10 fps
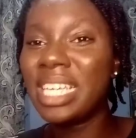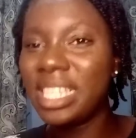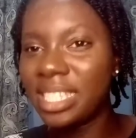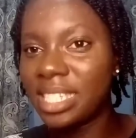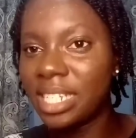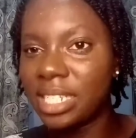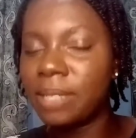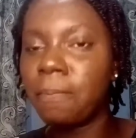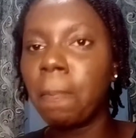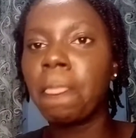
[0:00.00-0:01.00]

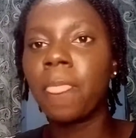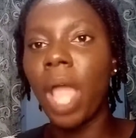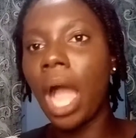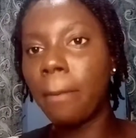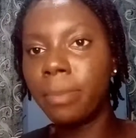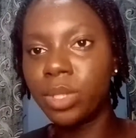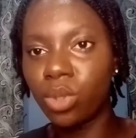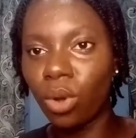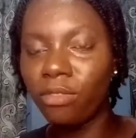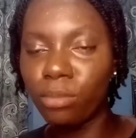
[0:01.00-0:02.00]
easily
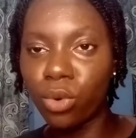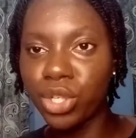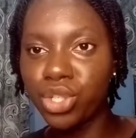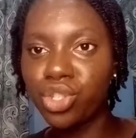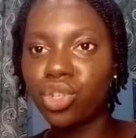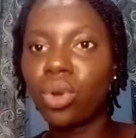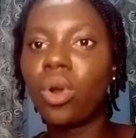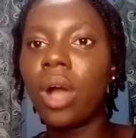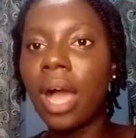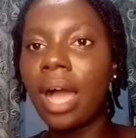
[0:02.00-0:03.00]
absorb moisture
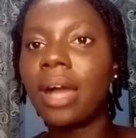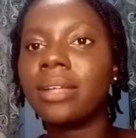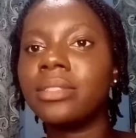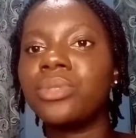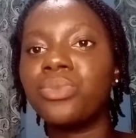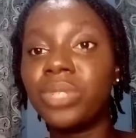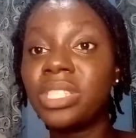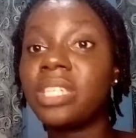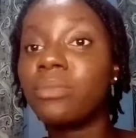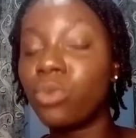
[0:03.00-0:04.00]
and
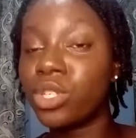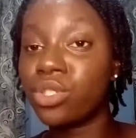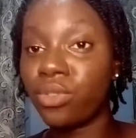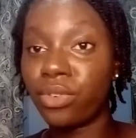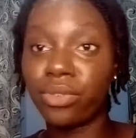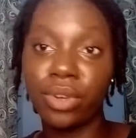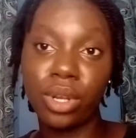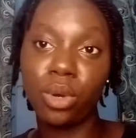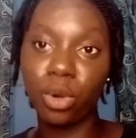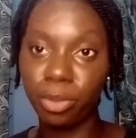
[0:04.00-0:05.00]
retain moisture for a
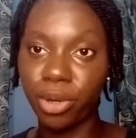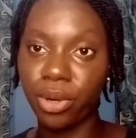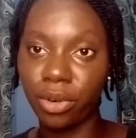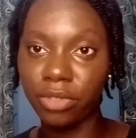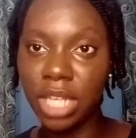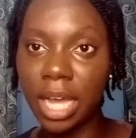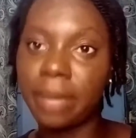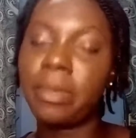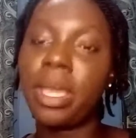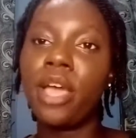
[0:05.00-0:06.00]
very long period of
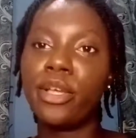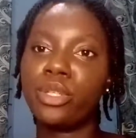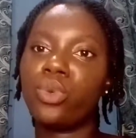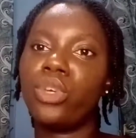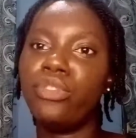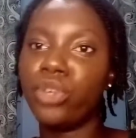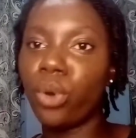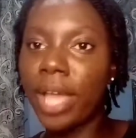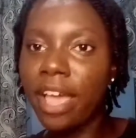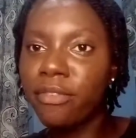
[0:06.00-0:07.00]
time. So if
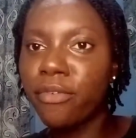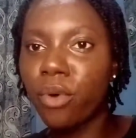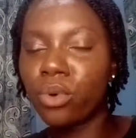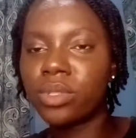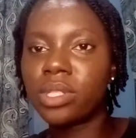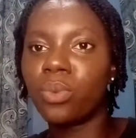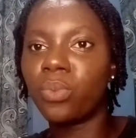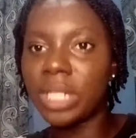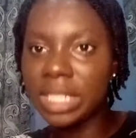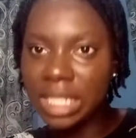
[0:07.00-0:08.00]
your hair falls
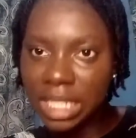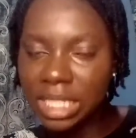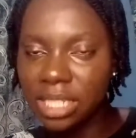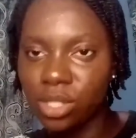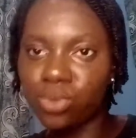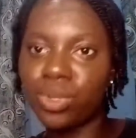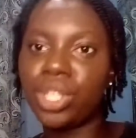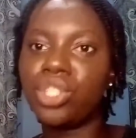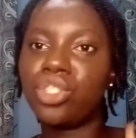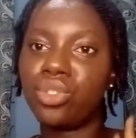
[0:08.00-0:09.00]
within this
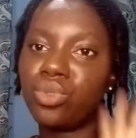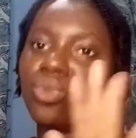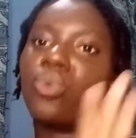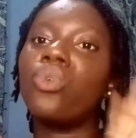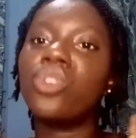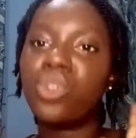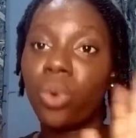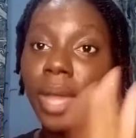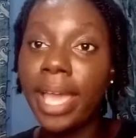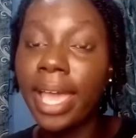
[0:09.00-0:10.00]
range, you know
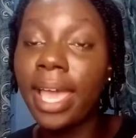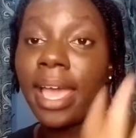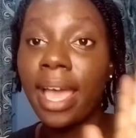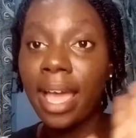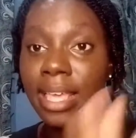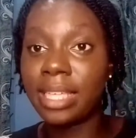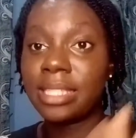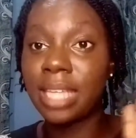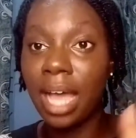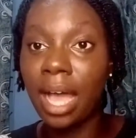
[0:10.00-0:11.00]
your hair
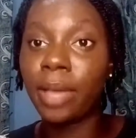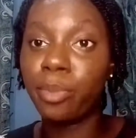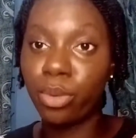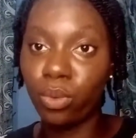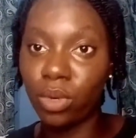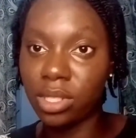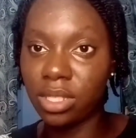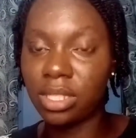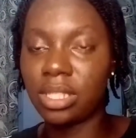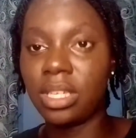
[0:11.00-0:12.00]
is high
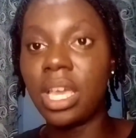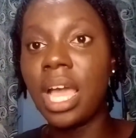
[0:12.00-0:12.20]
porosity